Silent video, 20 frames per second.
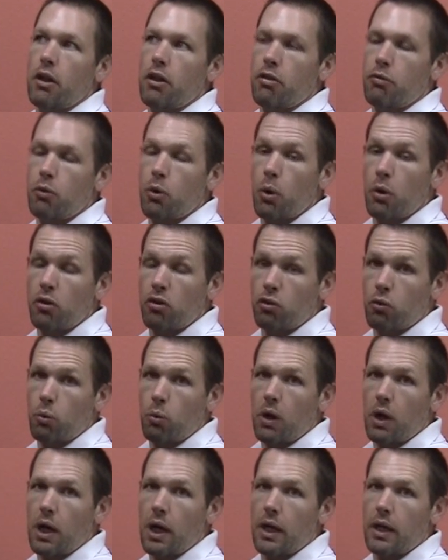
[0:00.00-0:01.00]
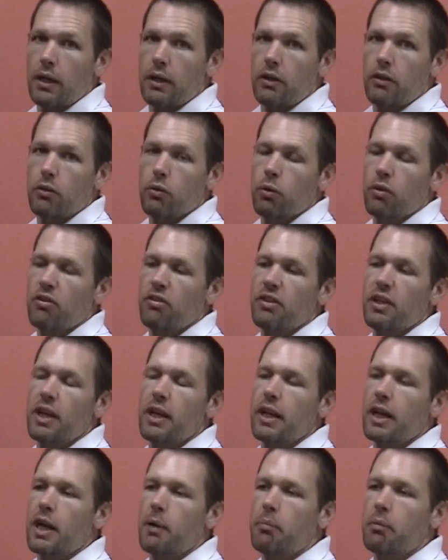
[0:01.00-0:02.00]
through a squat to a
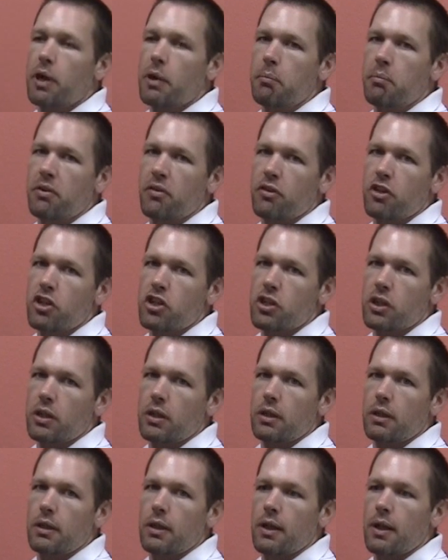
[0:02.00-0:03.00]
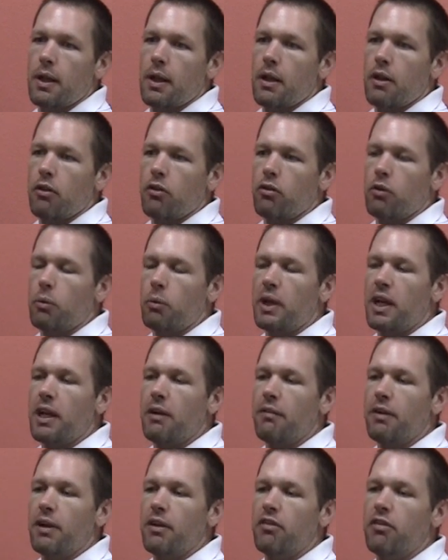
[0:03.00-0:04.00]
standing upright position. So we
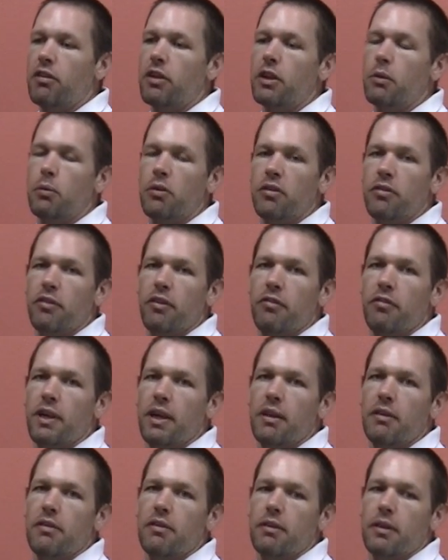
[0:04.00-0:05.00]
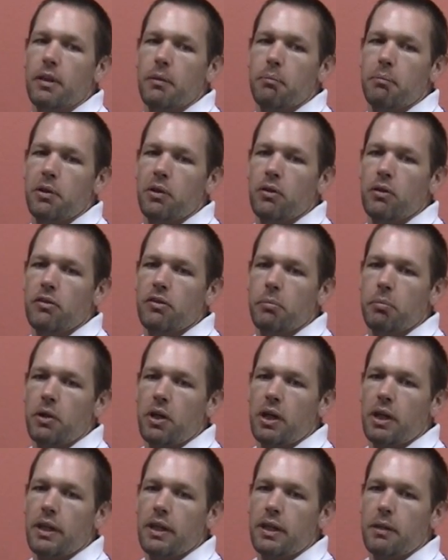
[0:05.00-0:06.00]
have a sequence of events that builds
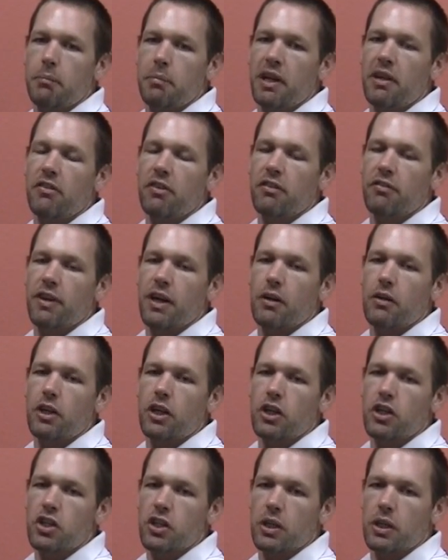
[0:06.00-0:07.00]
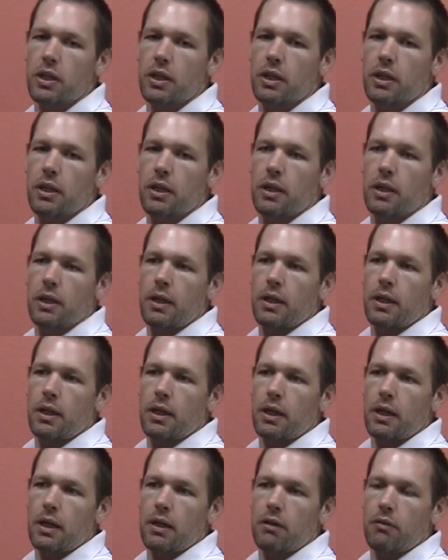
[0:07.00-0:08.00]
upon the basic foundation
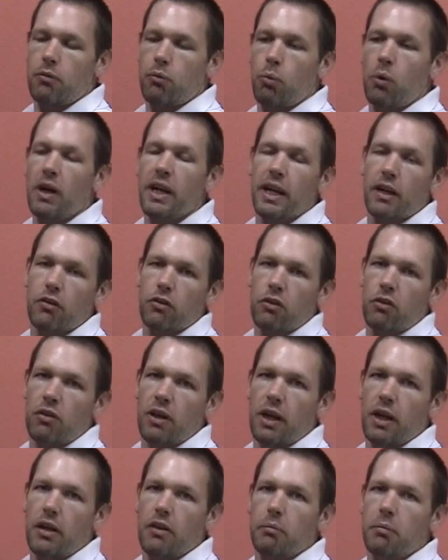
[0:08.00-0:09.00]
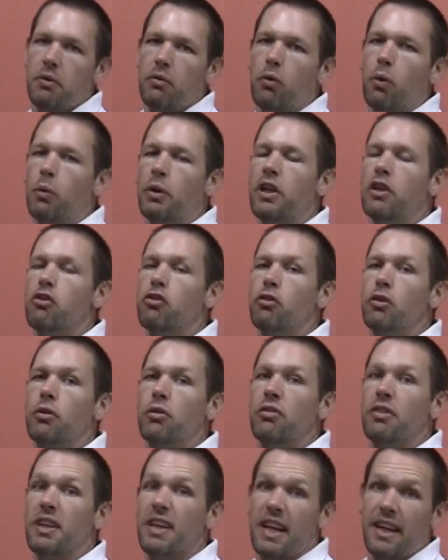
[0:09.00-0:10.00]
of one exercise before we
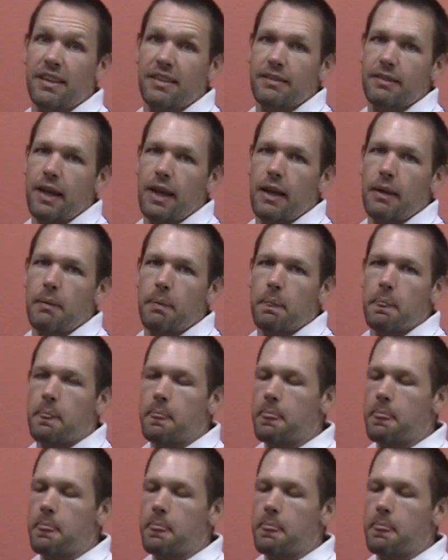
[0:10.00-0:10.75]
introduce the next set.